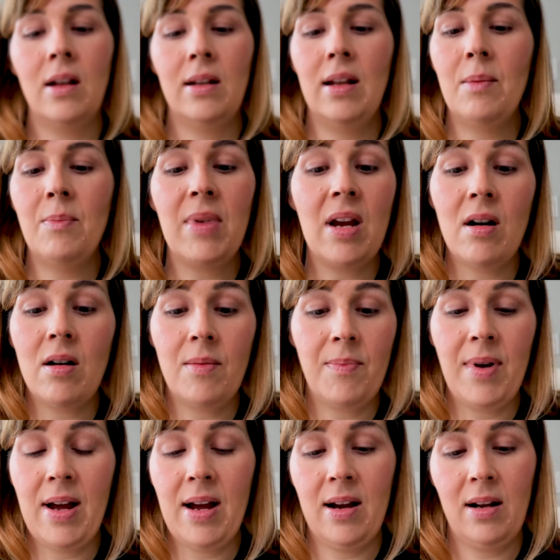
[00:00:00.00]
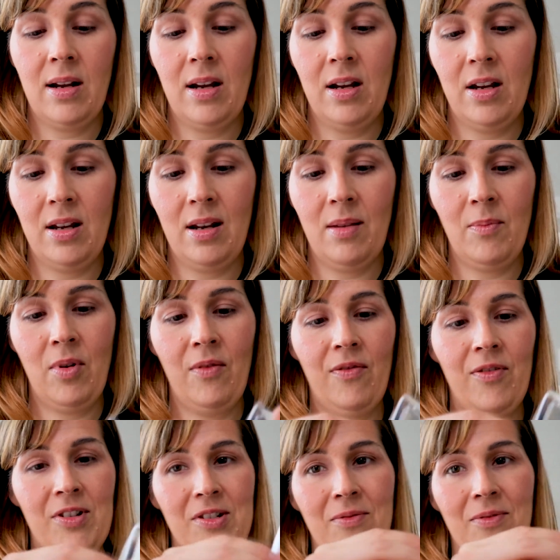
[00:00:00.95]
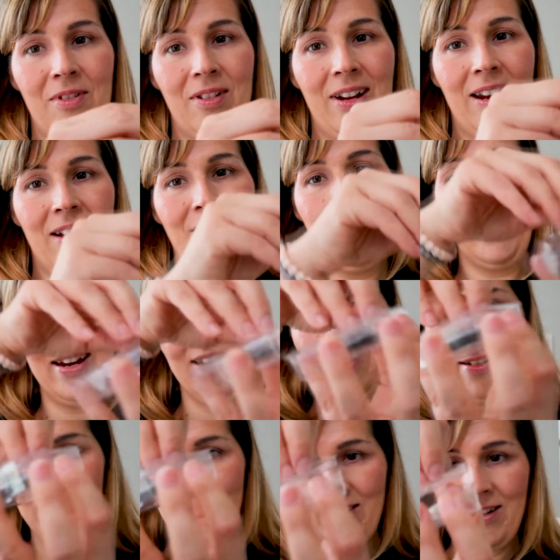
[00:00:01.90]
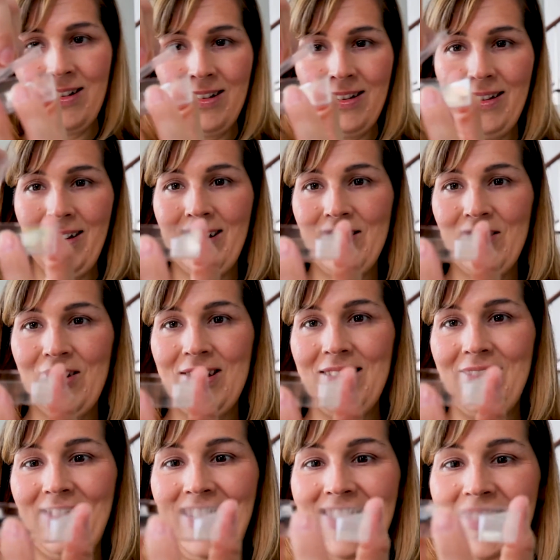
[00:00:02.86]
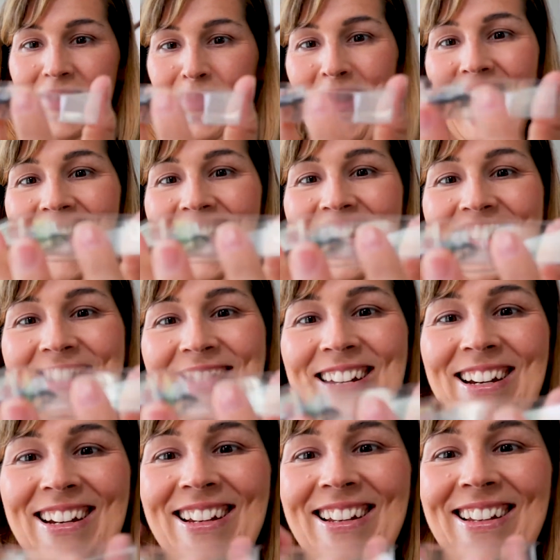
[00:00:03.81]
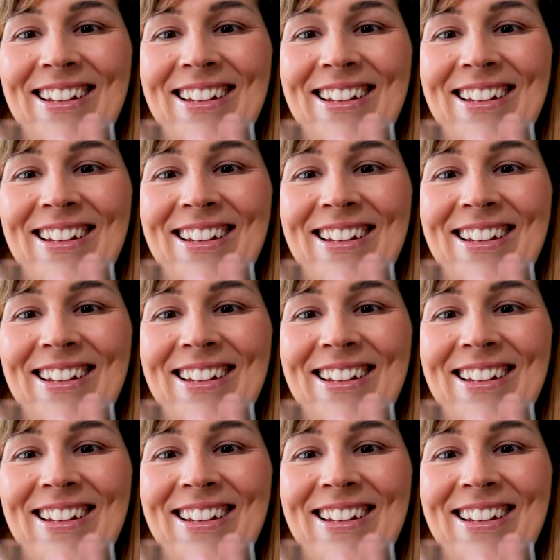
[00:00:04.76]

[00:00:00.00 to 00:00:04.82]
Let me unpack it, but first of all, can we just look at the packaging?